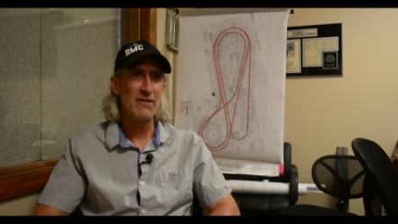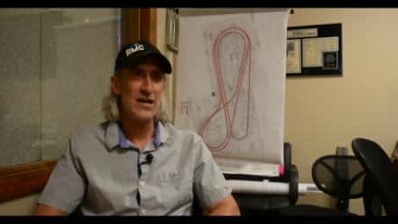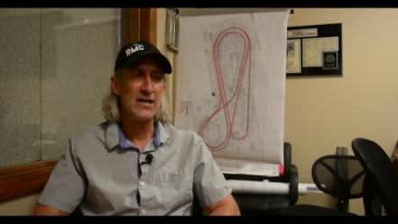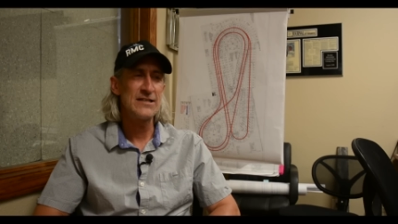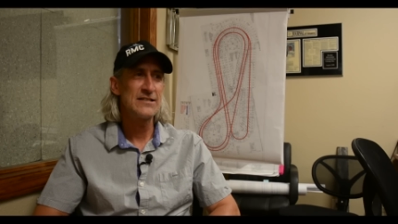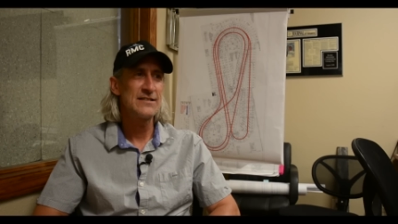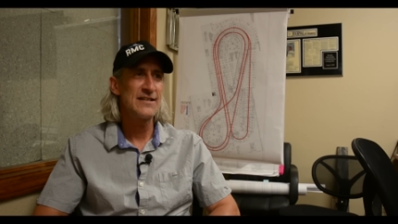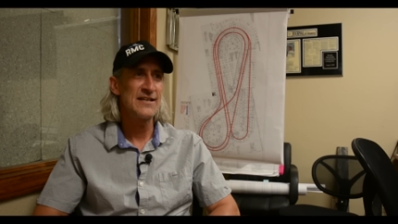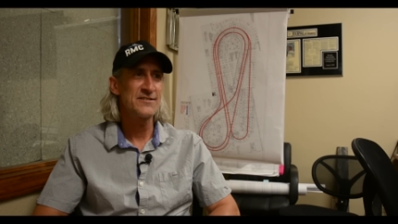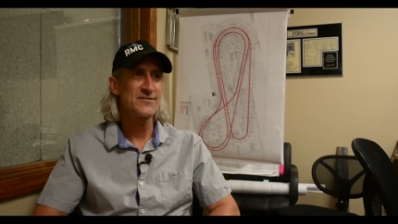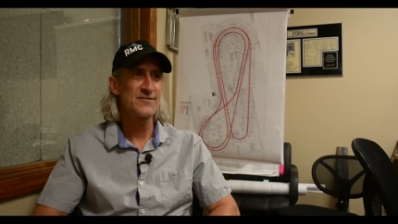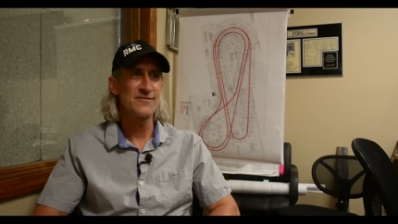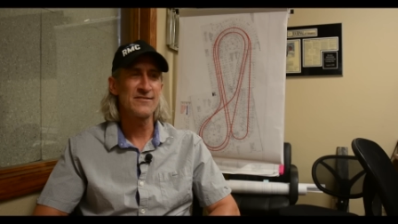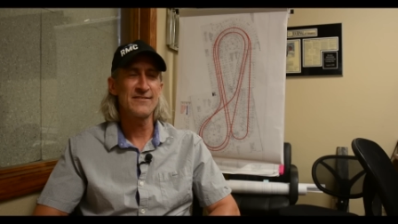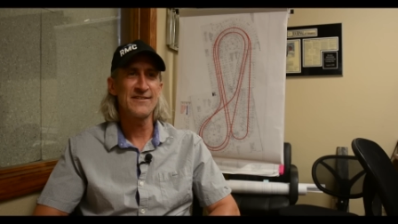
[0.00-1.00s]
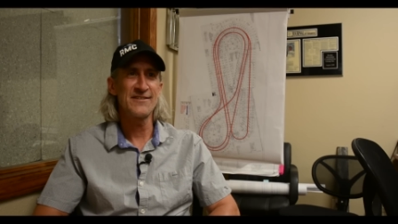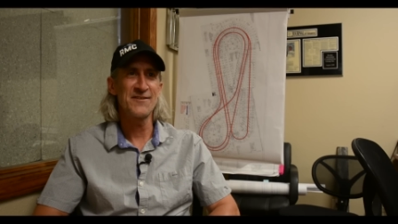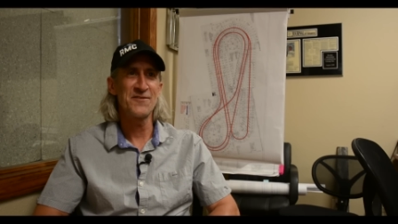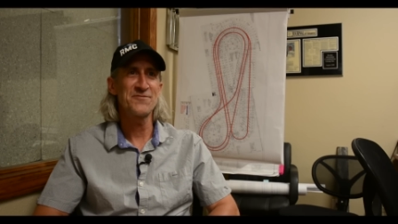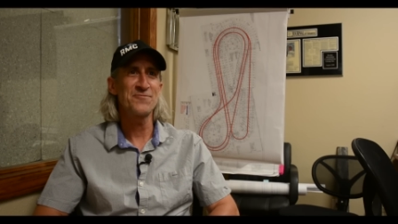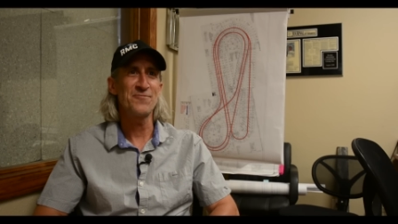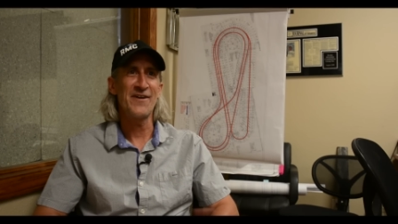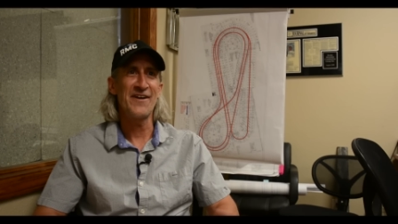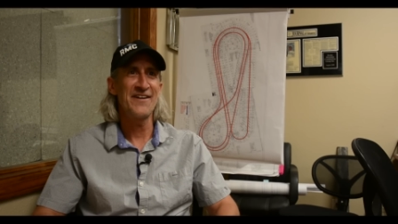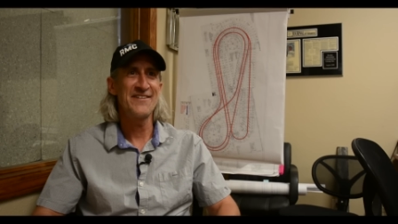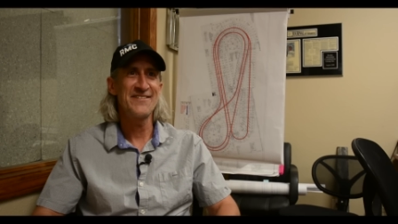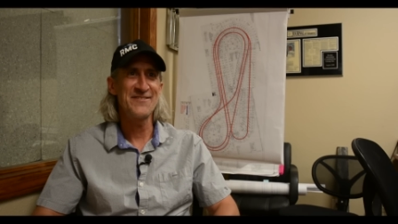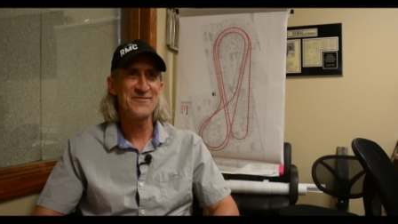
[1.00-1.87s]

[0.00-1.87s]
But that certainly goes away.